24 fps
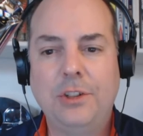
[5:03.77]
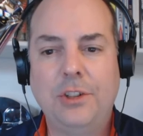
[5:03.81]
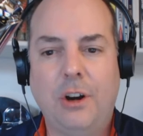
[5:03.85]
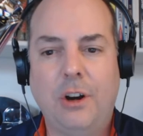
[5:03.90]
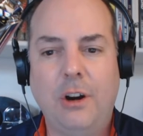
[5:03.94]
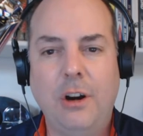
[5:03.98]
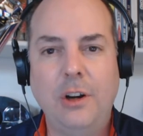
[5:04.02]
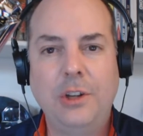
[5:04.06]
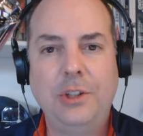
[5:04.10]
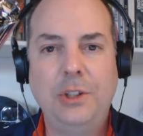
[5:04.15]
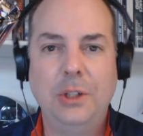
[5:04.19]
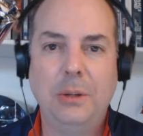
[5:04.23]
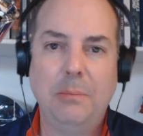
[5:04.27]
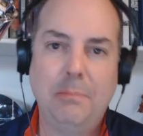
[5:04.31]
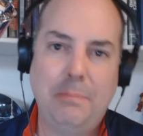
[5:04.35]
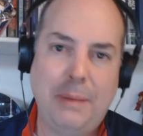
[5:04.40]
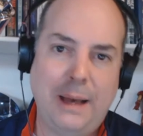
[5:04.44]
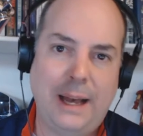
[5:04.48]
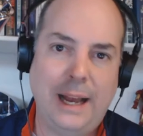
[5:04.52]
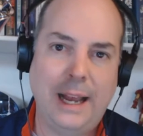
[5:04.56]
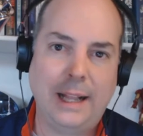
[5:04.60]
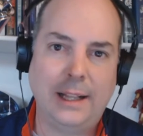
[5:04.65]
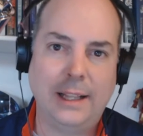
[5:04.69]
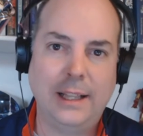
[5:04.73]
starship
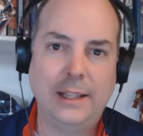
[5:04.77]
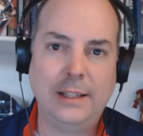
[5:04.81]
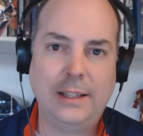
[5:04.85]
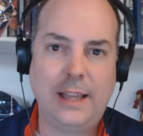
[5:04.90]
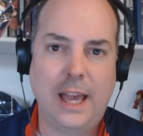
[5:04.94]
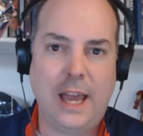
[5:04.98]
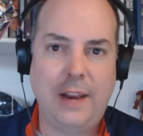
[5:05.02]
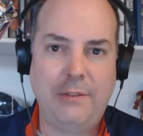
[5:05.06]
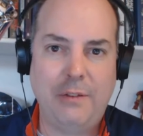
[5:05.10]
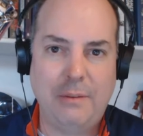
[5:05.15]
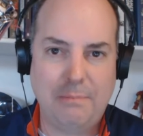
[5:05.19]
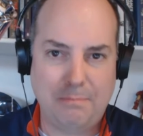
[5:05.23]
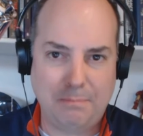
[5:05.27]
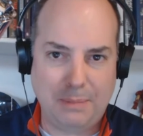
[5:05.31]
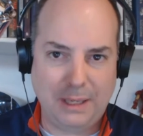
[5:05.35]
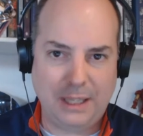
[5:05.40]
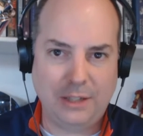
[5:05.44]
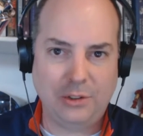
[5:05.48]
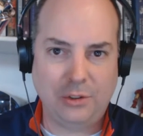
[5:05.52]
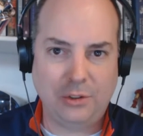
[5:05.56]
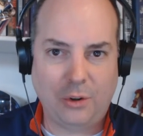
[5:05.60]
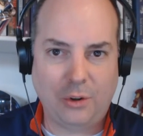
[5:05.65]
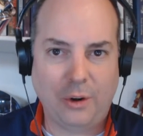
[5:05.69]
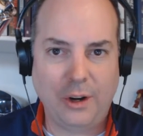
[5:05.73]
pilot, kind of a
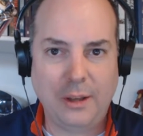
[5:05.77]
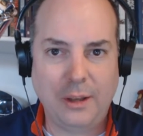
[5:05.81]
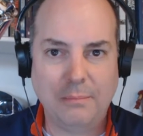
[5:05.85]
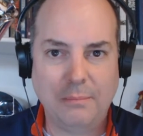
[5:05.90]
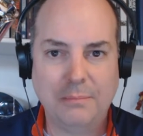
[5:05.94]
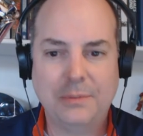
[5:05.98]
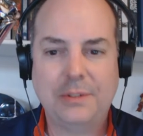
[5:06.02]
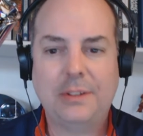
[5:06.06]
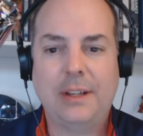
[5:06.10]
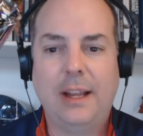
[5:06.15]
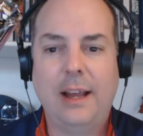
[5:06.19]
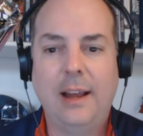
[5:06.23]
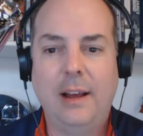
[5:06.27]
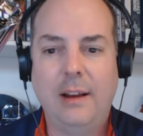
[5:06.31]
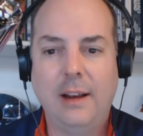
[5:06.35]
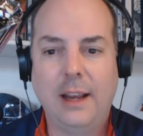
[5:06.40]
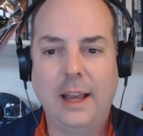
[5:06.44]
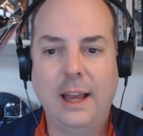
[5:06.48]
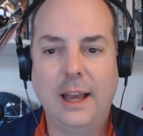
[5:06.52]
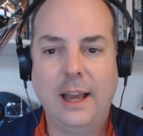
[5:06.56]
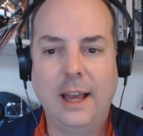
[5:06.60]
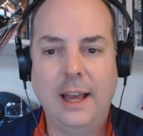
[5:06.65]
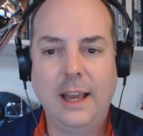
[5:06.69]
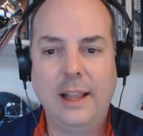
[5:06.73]
Ben Grimm-style
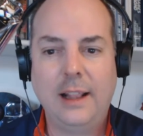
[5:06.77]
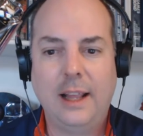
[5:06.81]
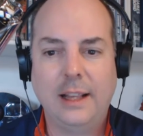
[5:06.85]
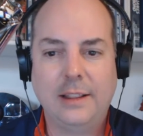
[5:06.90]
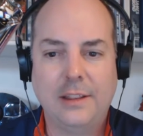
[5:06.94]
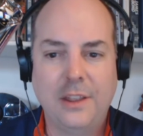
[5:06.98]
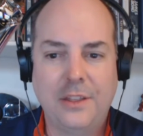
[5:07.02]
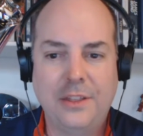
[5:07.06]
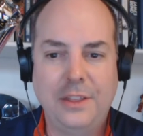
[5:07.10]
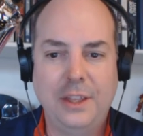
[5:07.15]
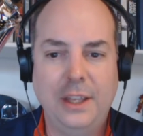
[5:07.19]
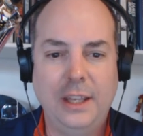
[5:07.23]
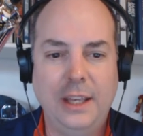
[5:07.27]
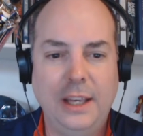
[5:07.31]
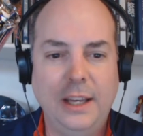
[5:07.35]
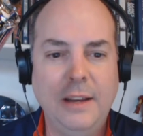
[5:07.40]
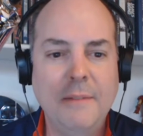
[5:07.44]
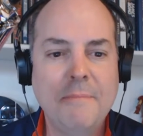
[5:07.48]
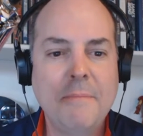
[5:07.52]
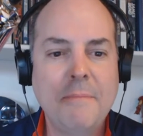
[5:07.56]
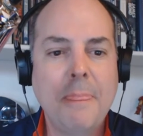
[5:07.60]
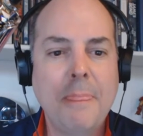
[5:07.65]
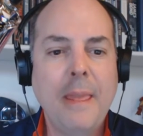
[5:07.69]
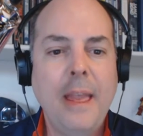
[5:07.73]
guy like The
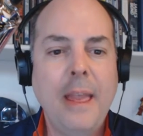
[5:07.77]
Thing,